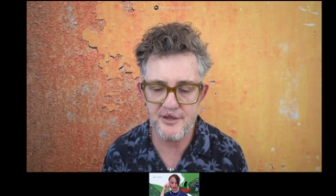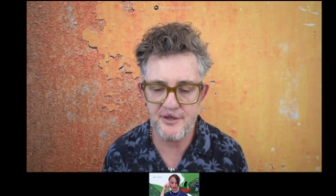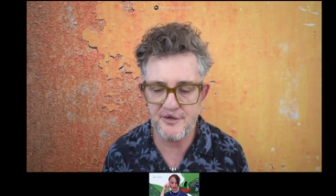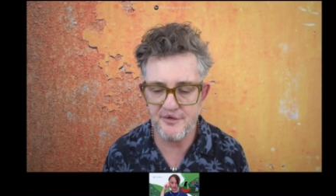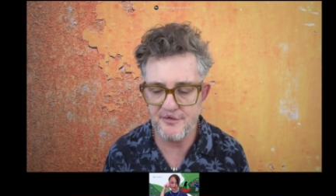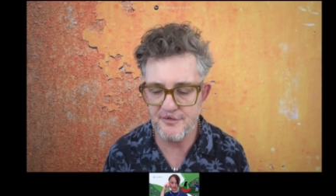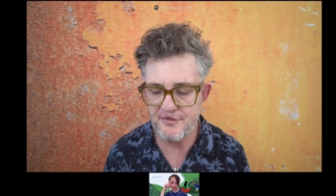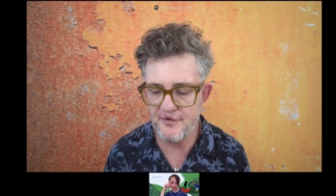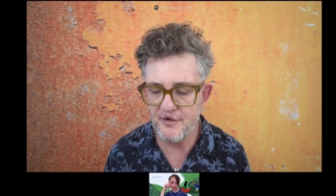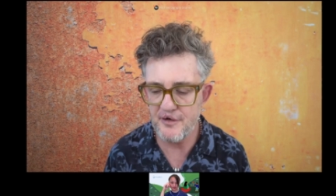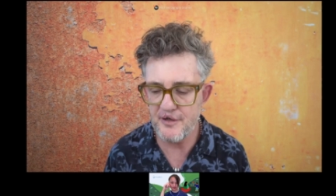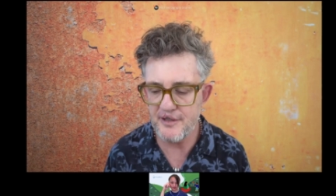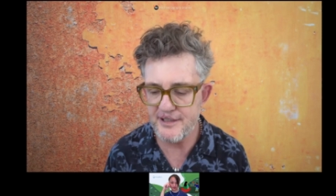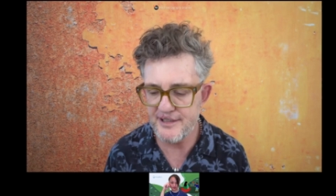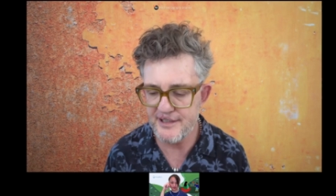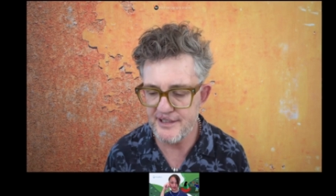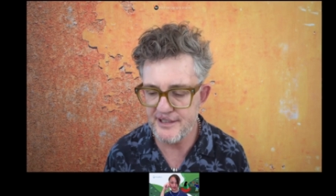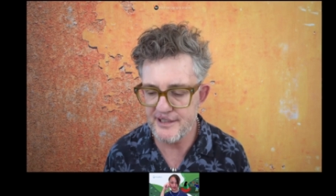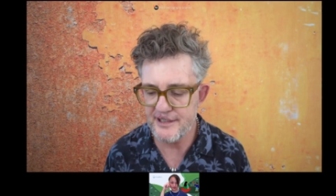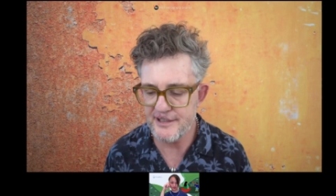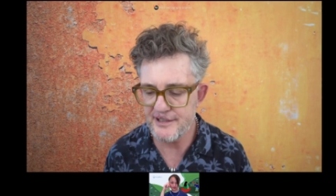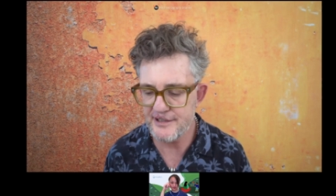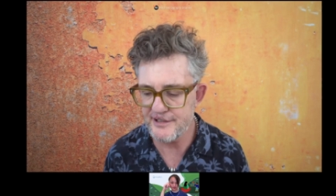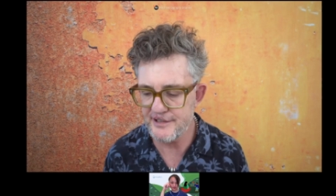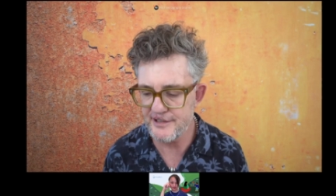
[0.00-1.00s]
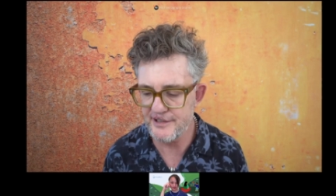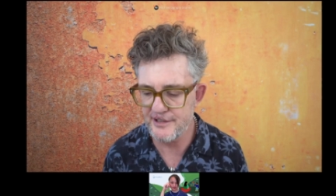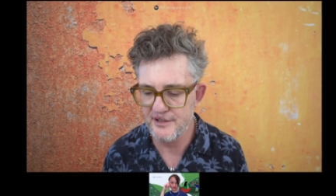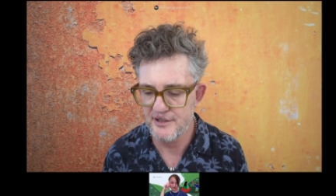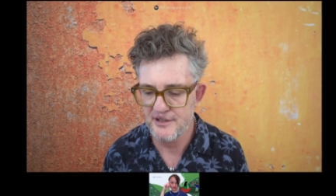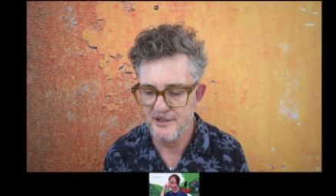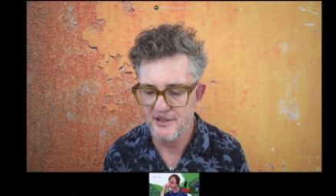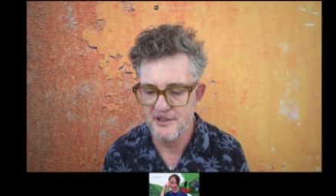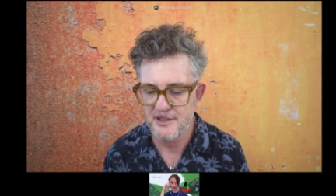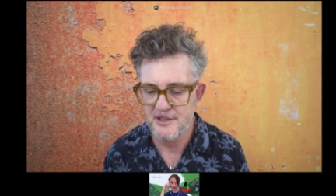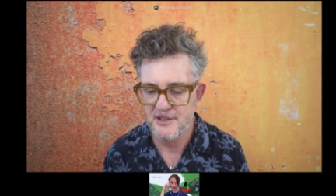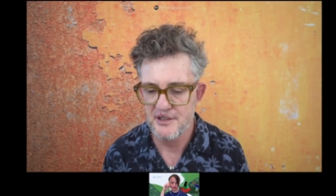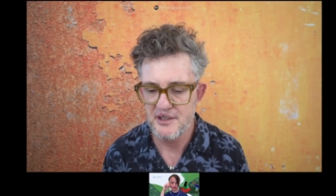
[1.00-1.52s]
The first is
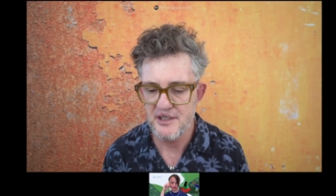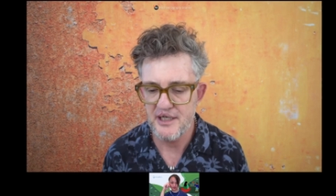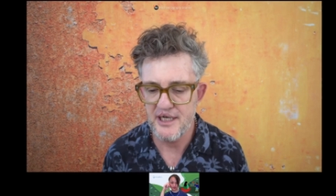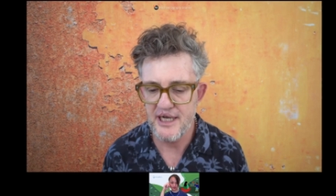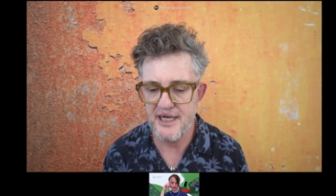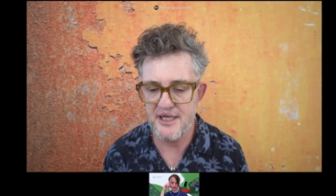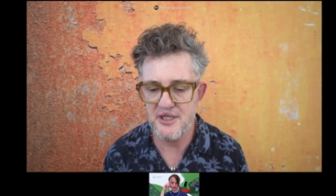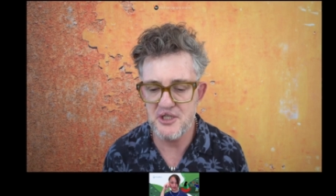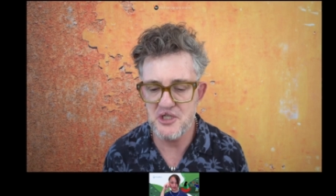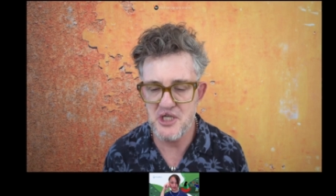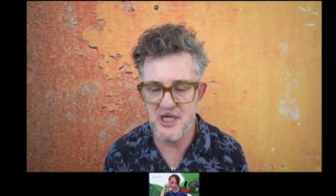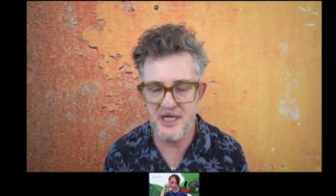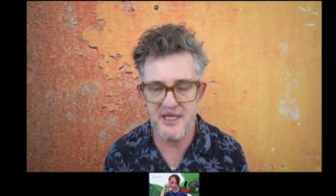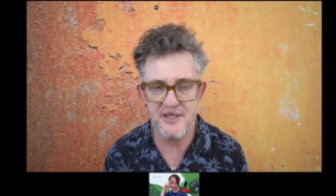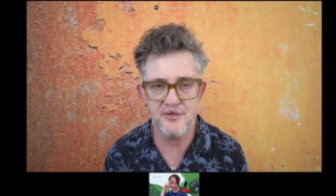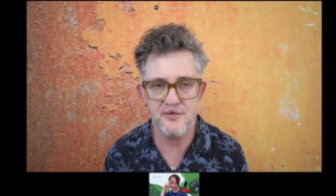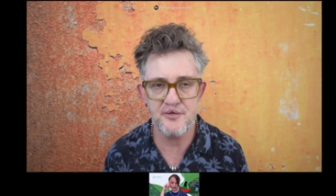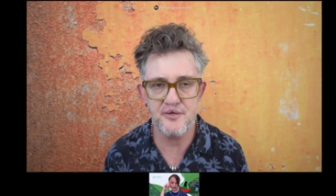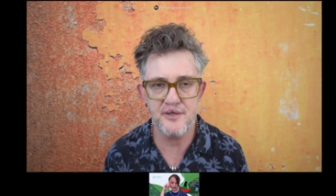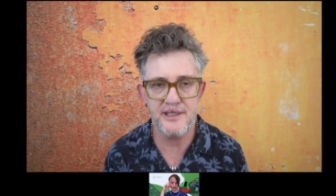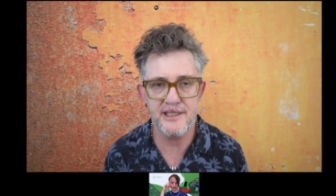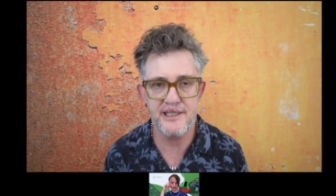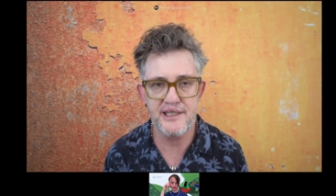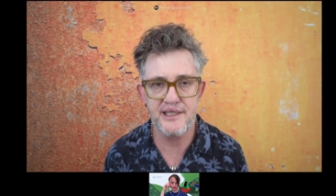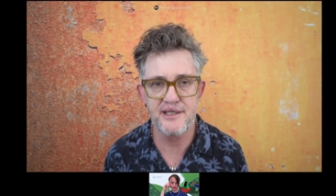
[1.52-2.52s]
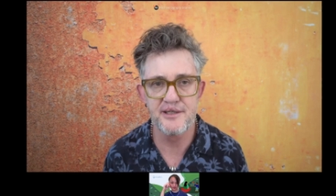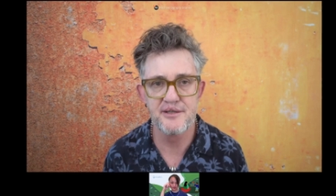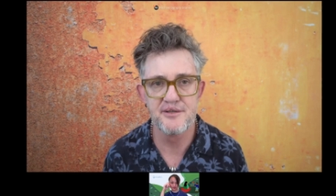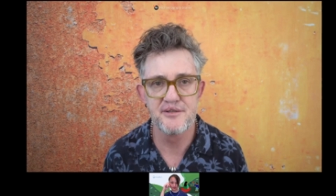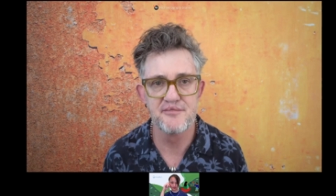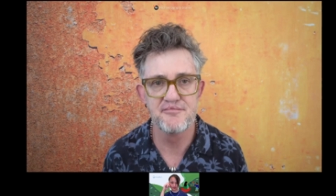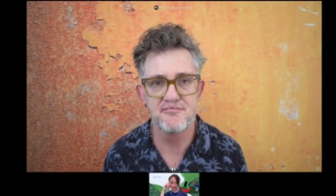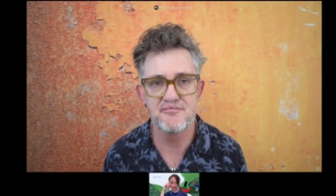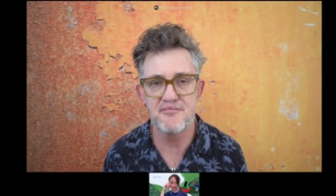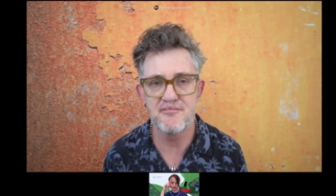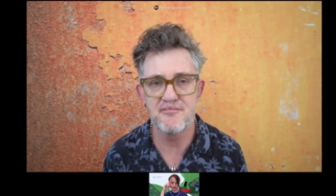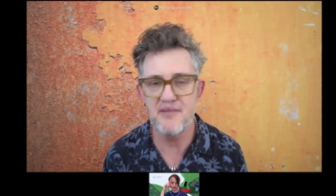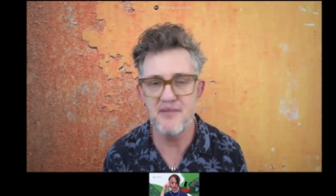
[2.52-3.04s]
a generous
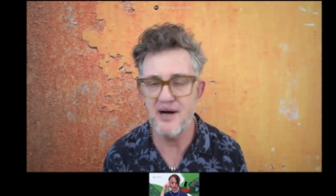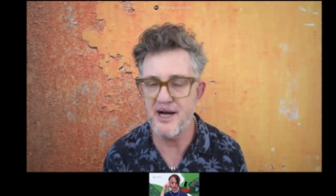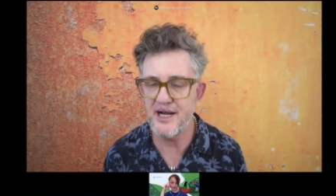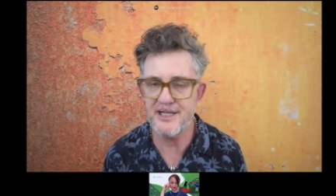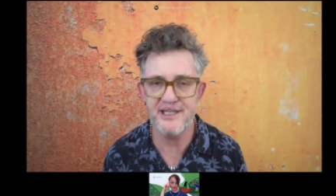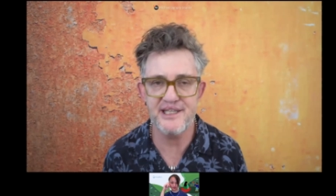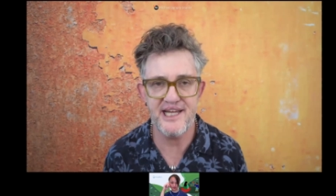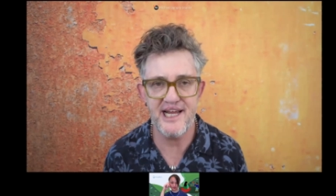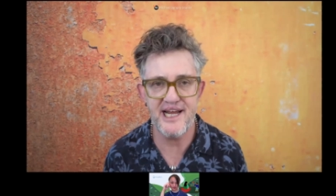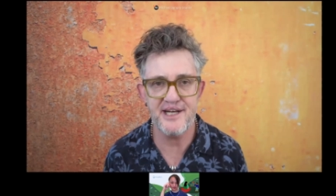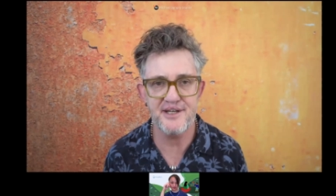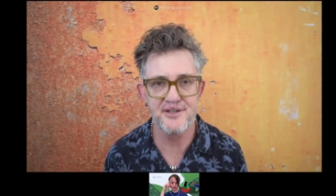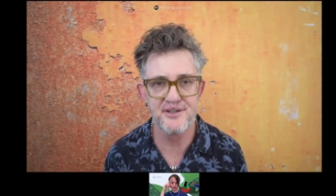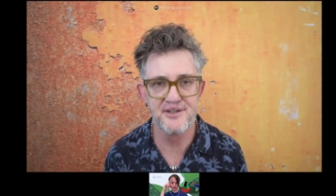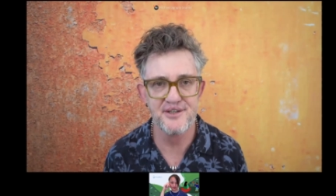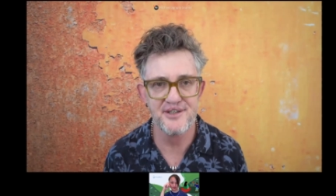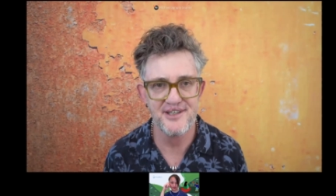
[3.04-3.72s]
mindset